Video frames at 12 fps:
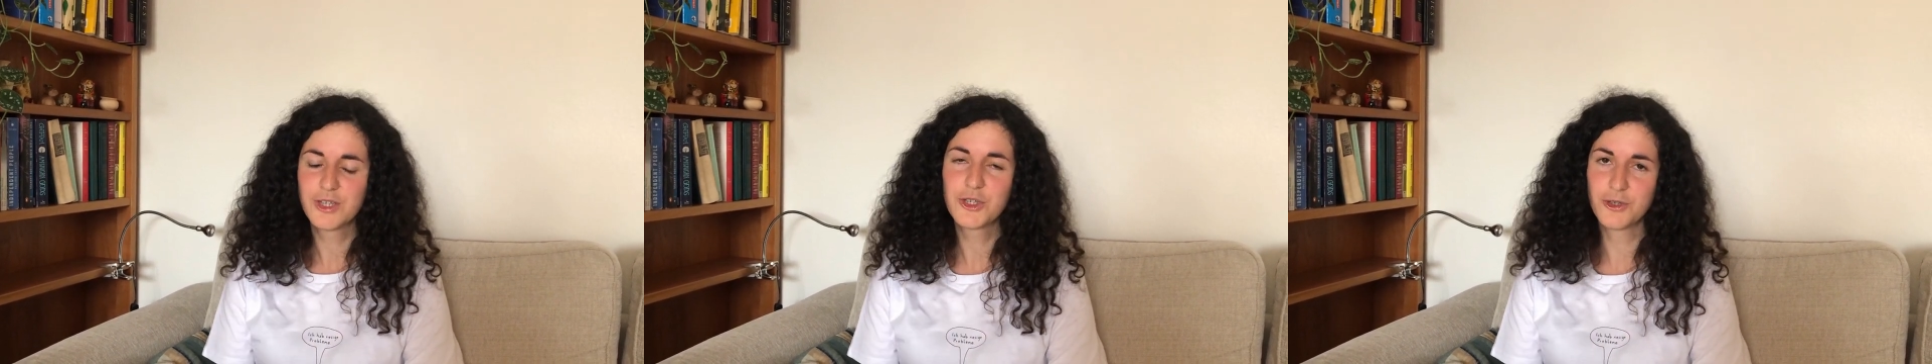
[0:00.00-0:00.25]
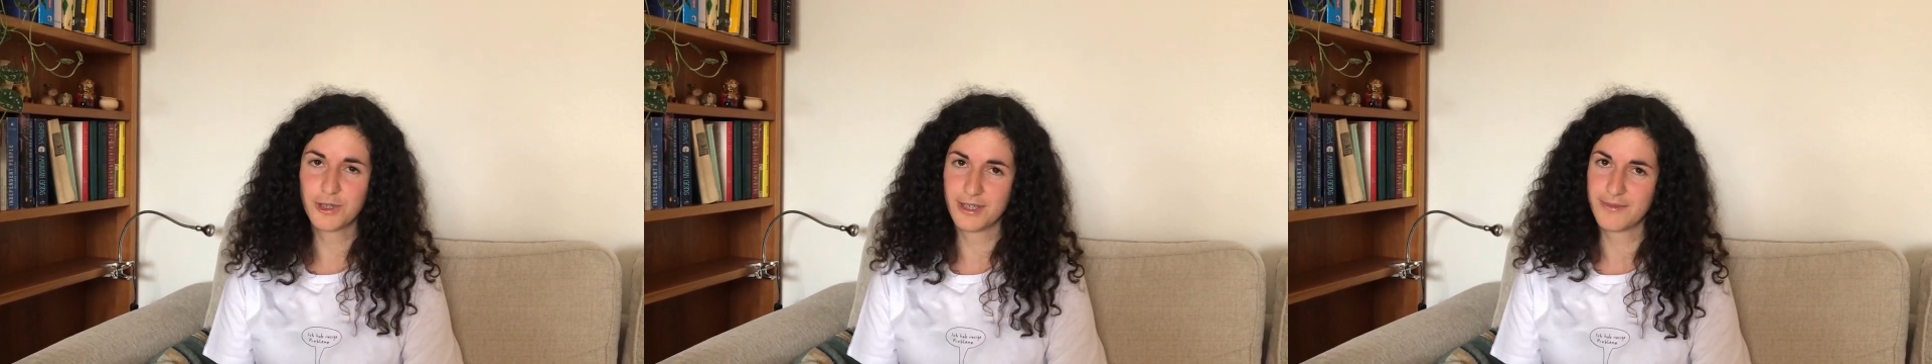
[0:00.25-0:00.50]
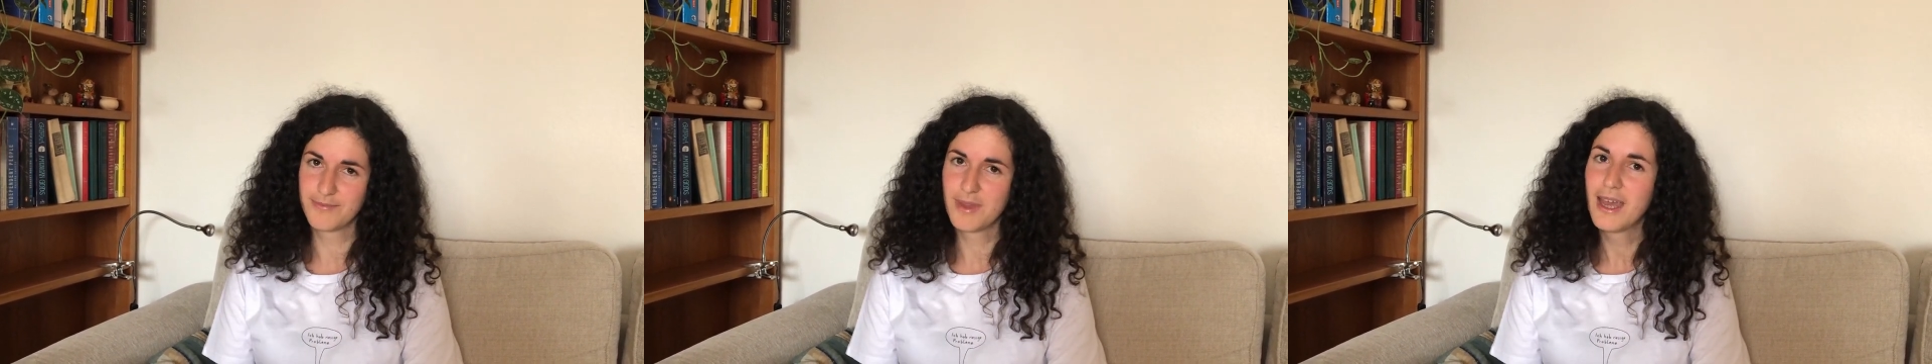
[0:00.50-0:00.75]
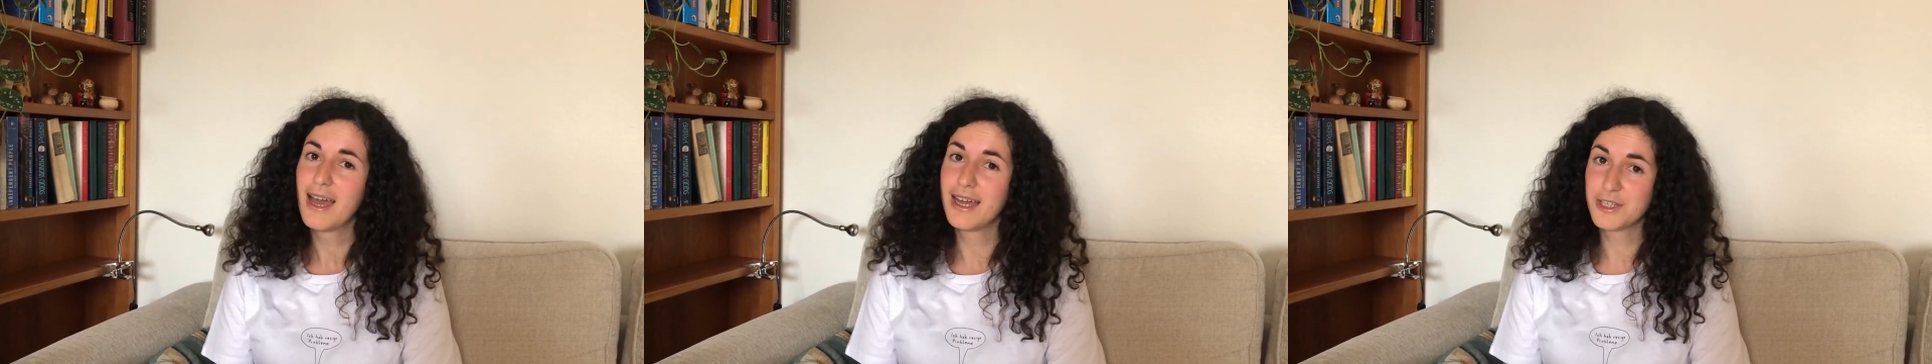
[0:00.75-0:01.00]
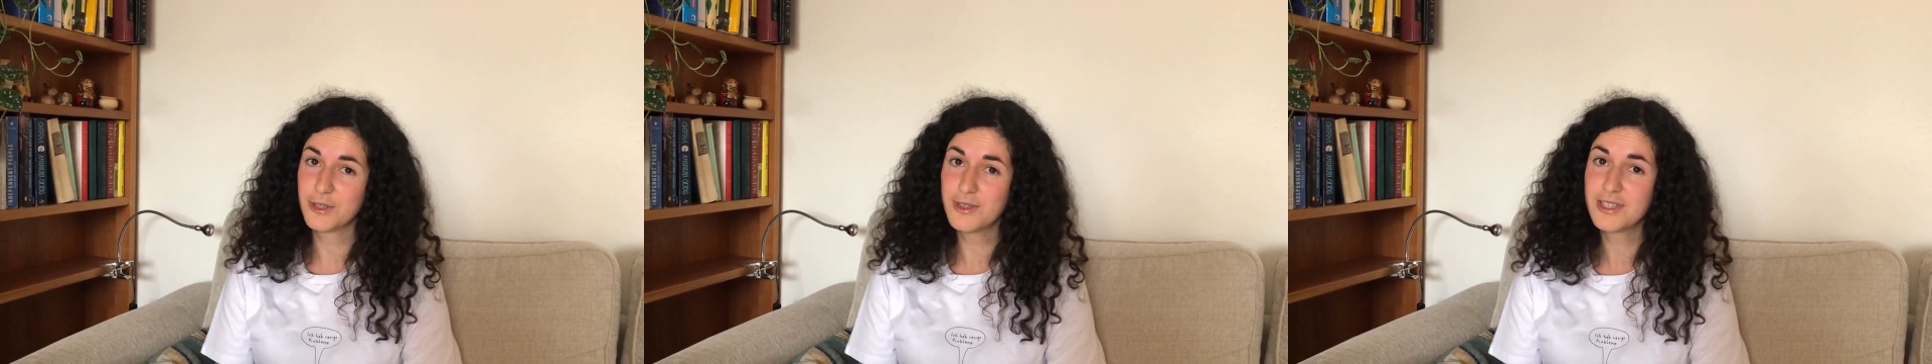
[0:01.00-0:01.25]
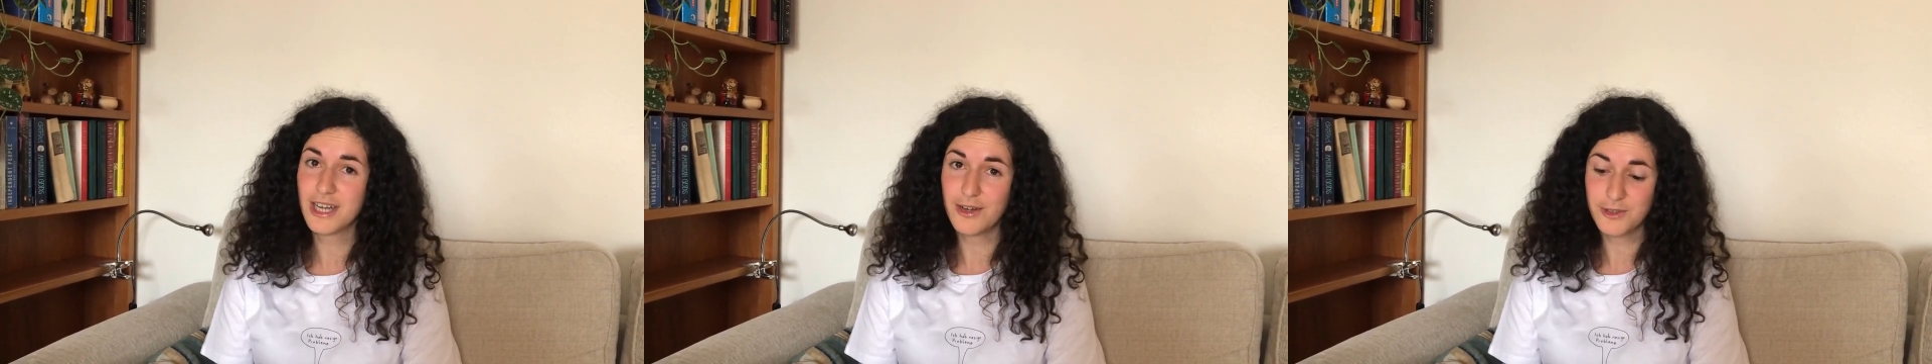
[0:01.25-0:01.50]
Sure, I
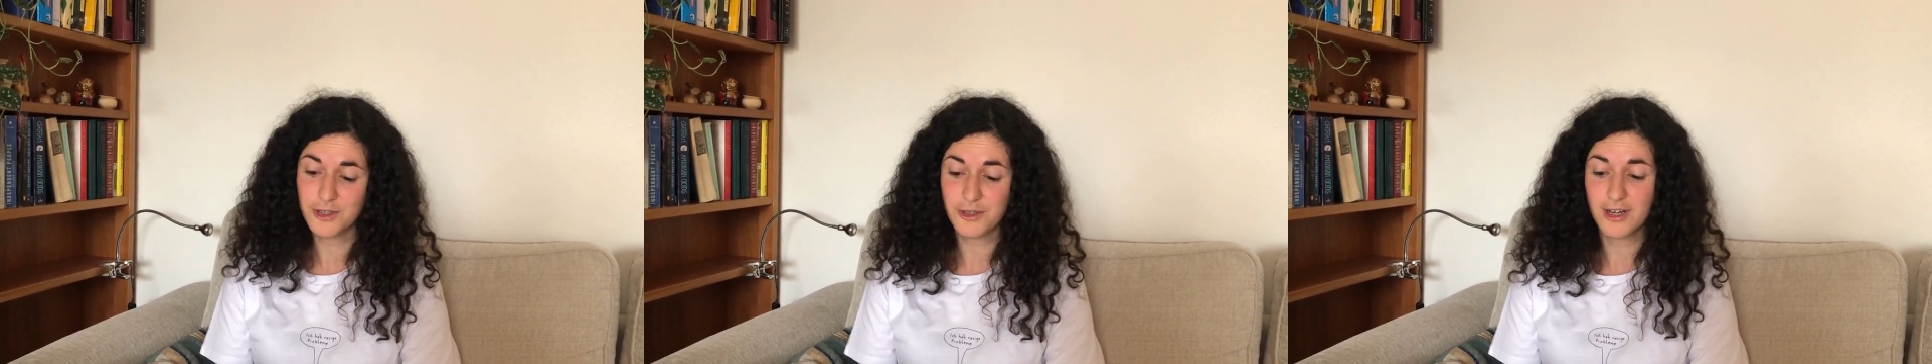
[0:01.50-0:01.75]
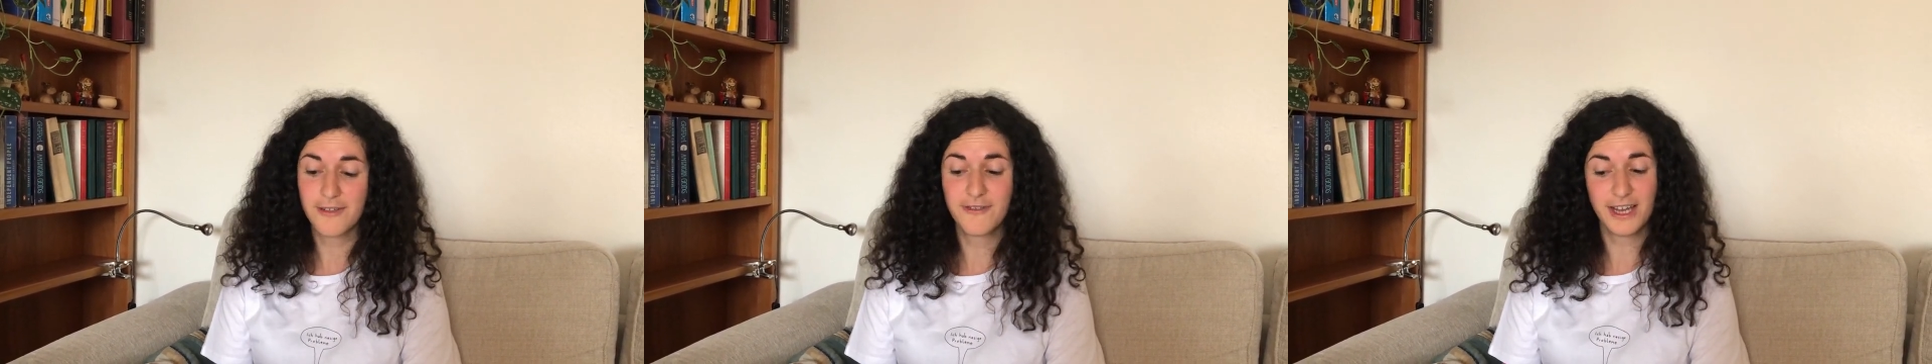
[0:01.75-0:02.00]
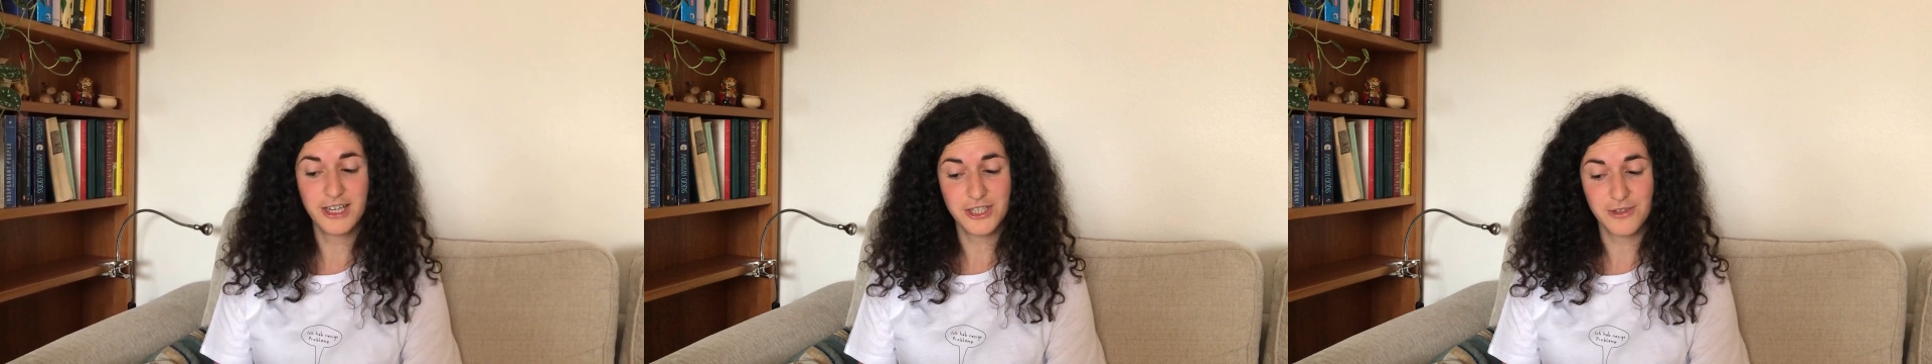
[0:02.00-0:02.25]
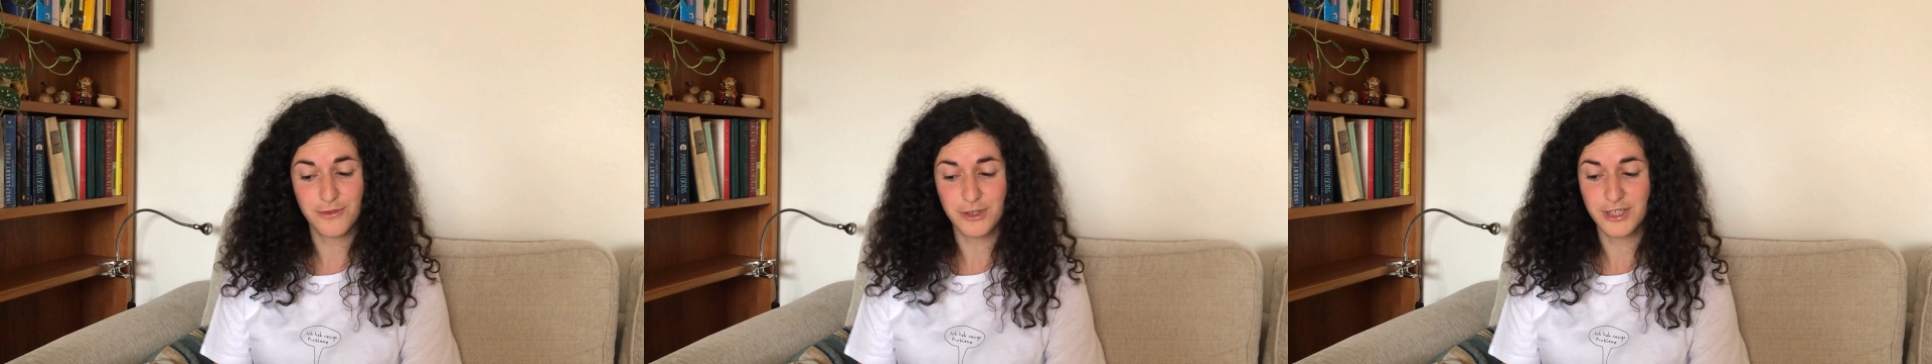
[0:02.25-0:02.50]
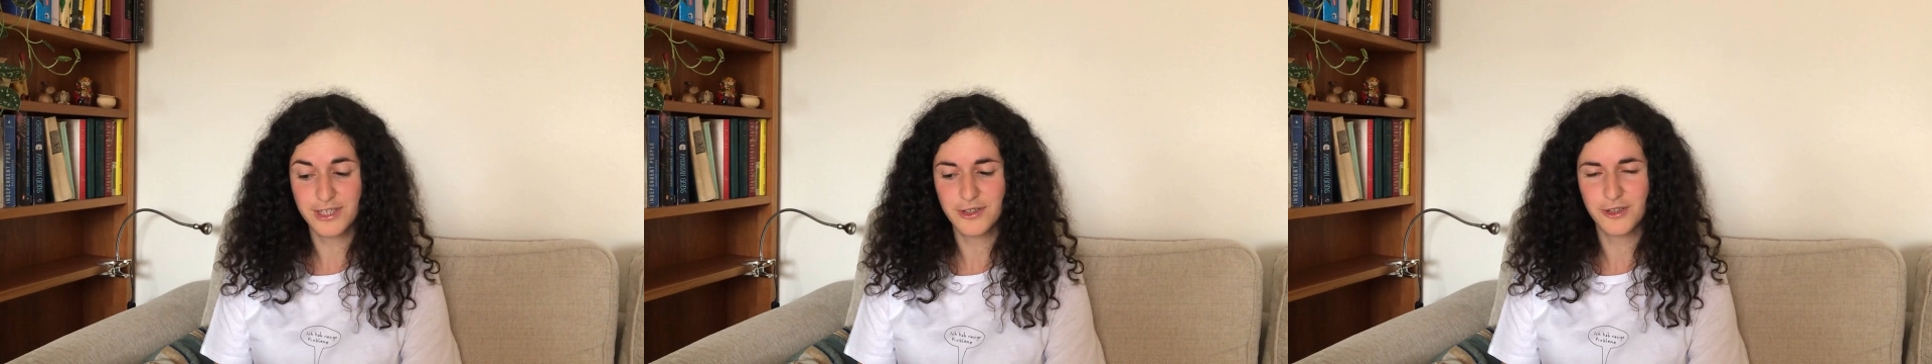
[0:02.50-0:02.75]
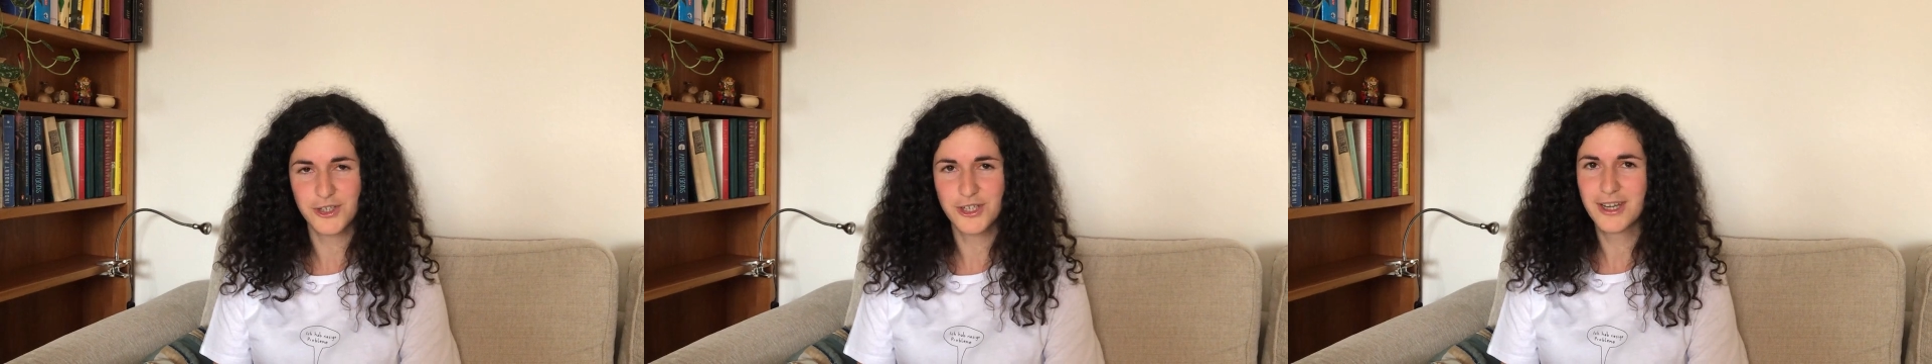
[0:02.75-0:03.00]
don't doubt your affection for
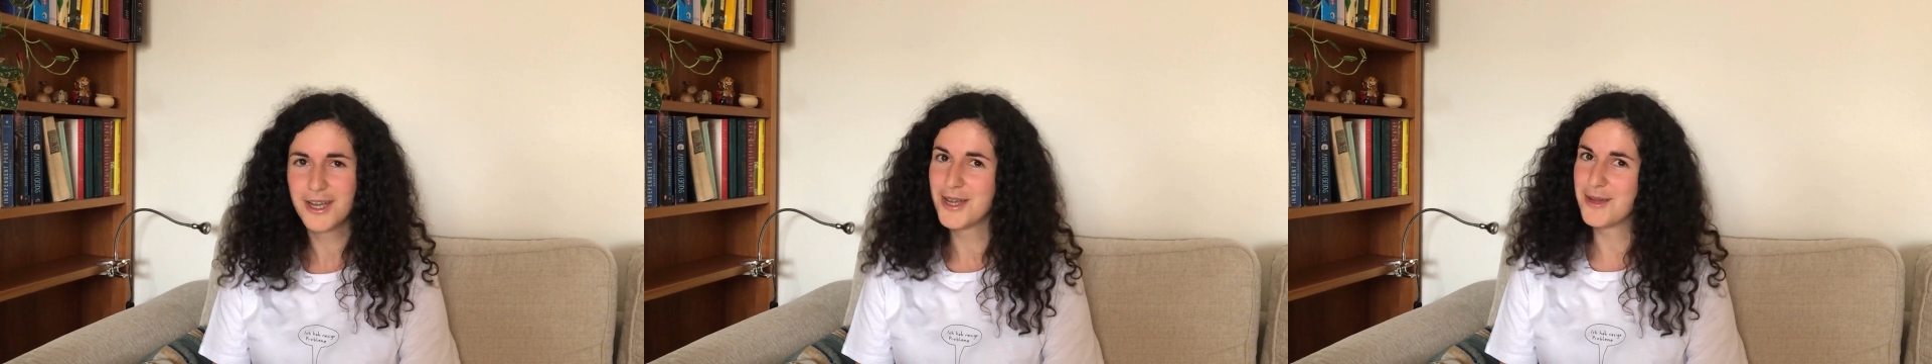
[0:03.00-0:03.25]
research,